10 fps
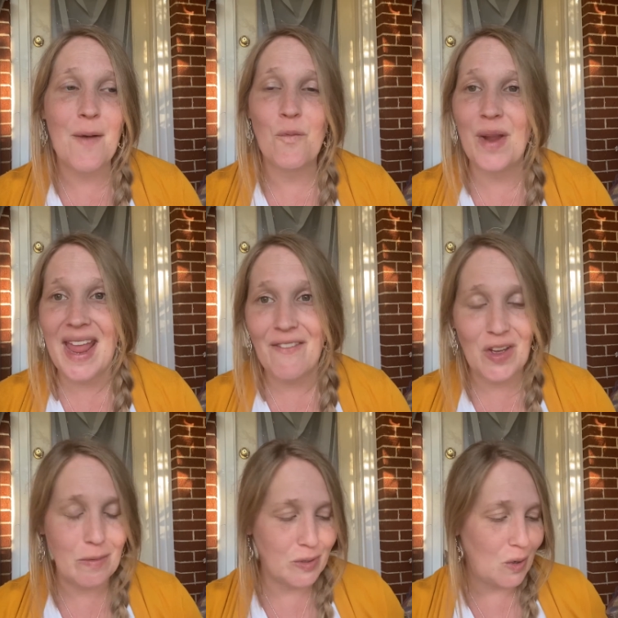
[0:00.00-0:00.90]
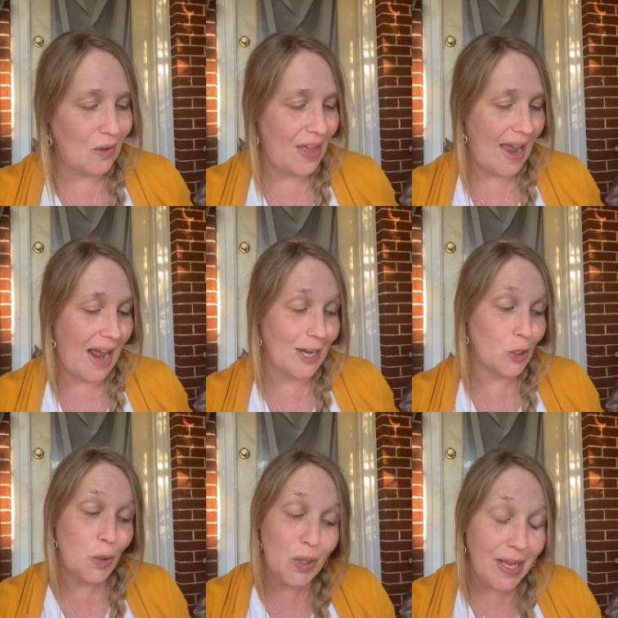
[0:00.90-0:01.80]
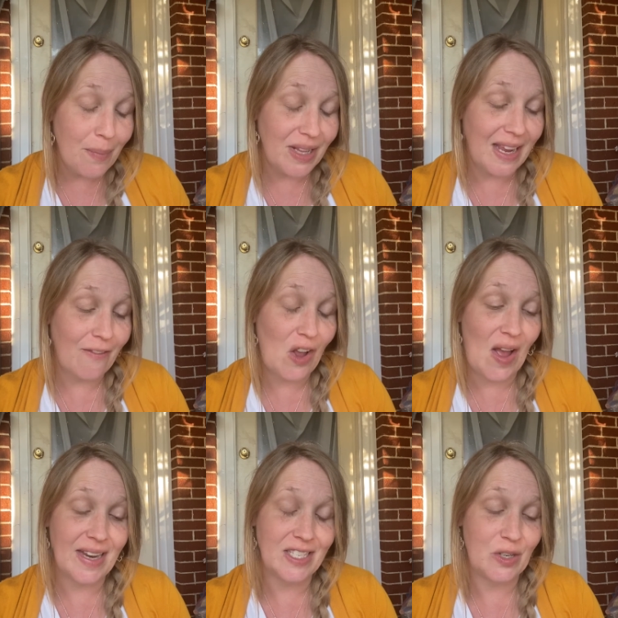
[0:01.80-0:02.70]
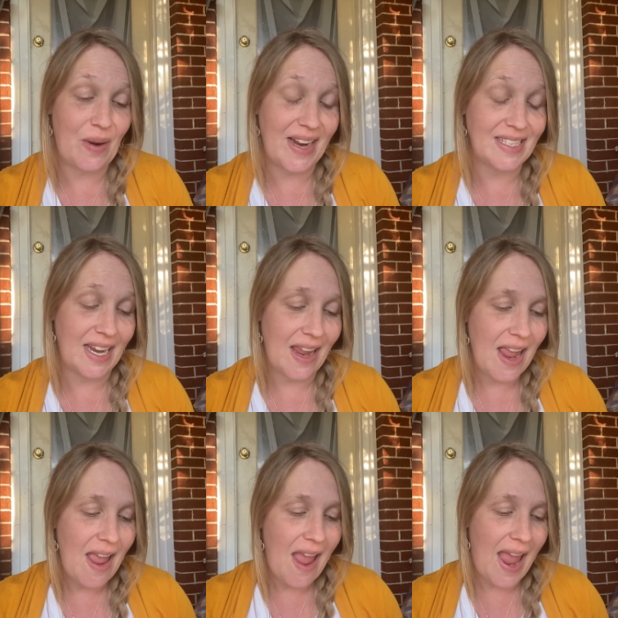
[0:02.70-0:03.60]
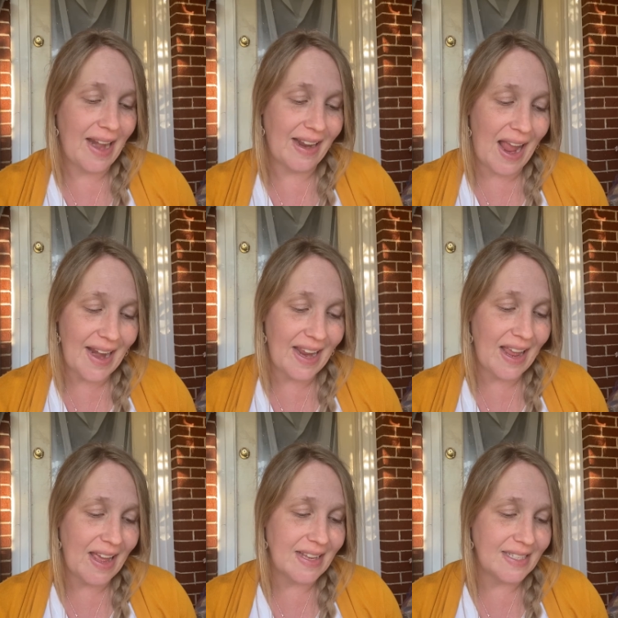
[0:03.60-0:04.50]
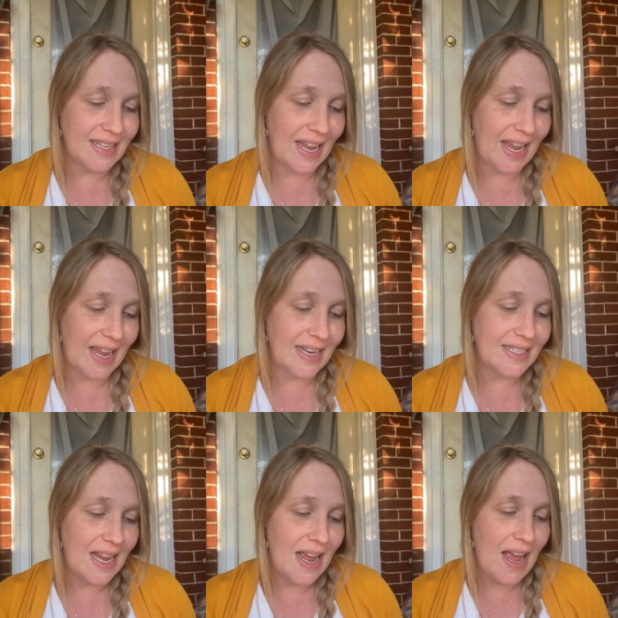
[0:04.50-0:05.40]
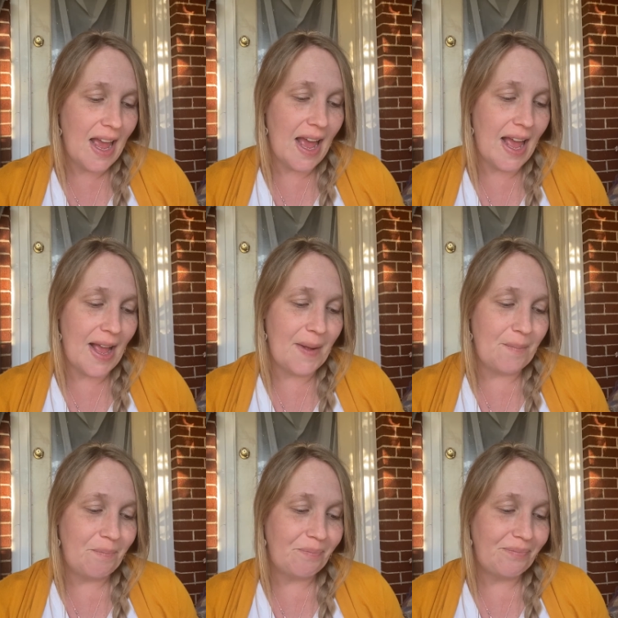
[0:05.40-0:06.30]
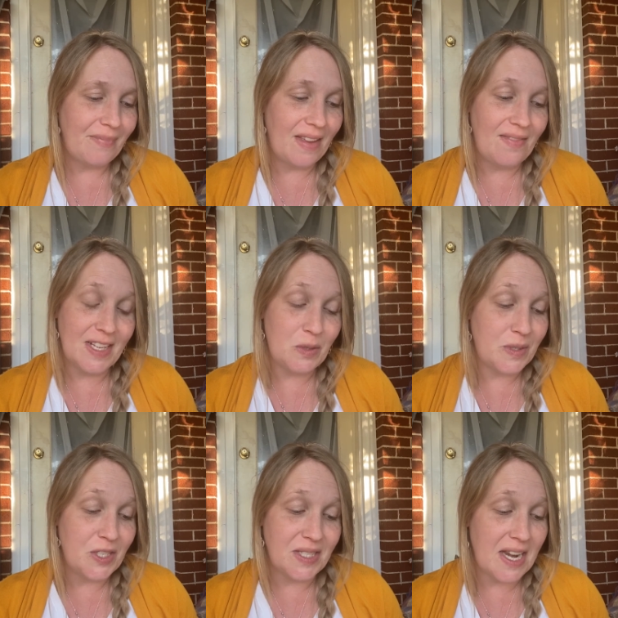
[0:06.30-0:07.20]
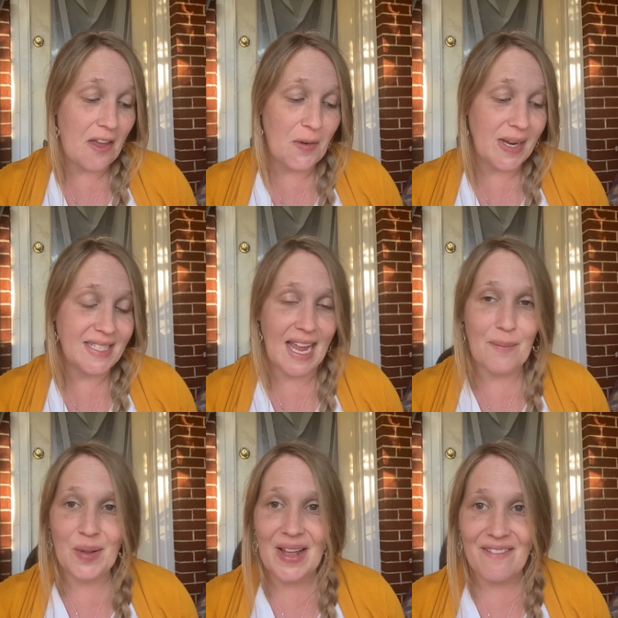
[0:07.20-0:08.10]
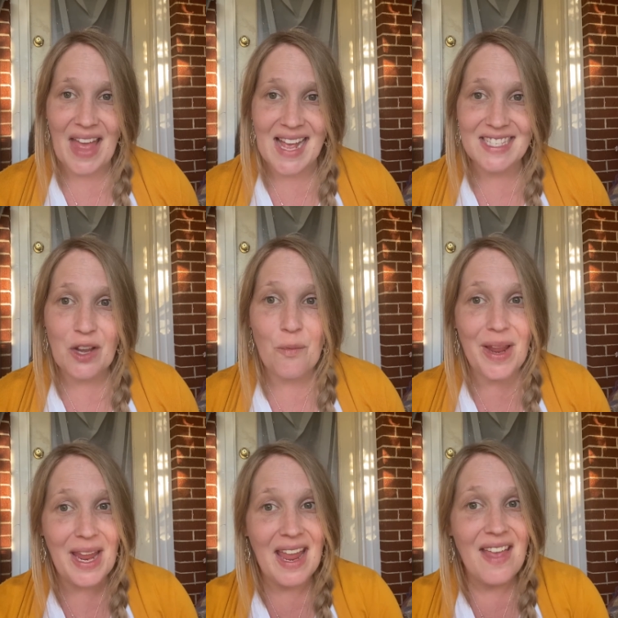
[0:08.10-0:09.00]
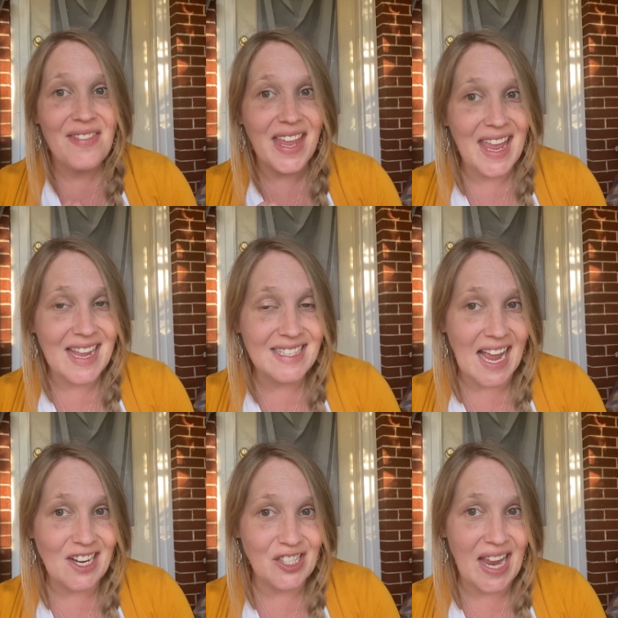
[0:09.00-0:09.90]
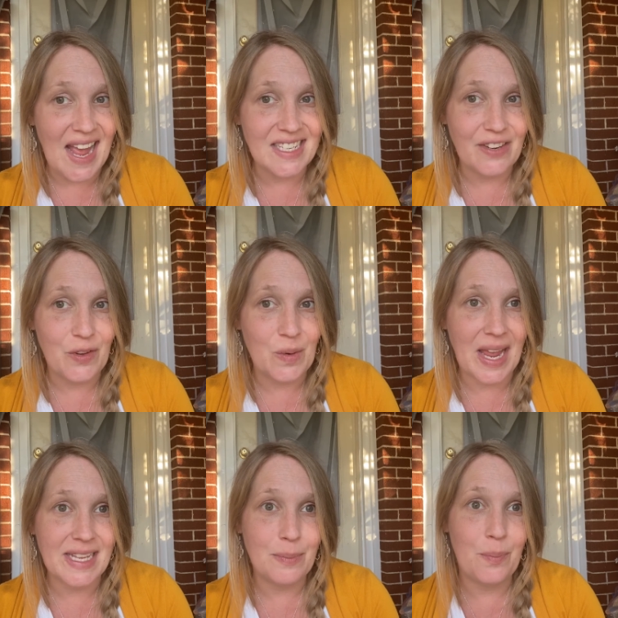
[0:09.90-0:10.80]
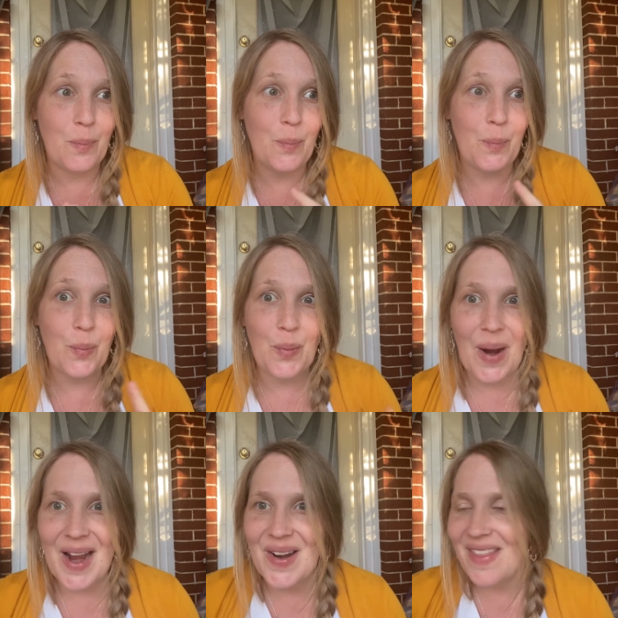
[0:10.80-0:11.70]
we have a homeschool that I truly believe God is directing and guiding us, and this was just another example of that. So the kids actually asked a few days prior to